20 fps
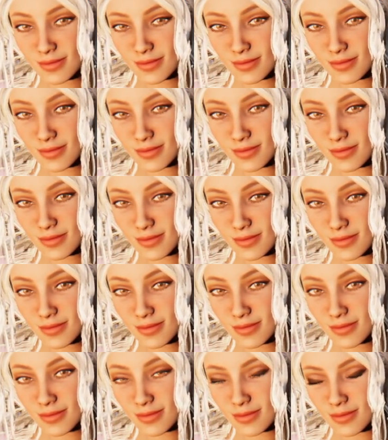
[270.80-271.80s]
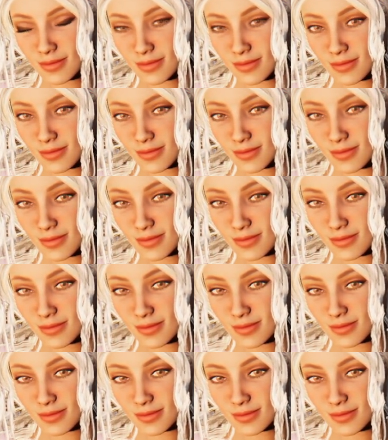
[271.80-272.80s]

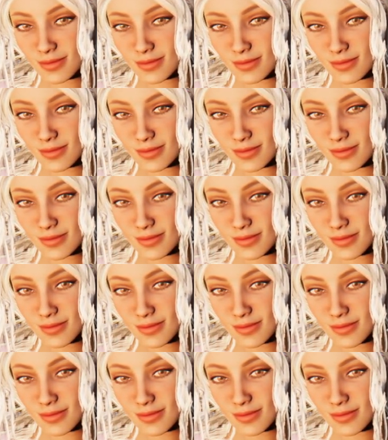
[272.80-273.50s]
[no speech]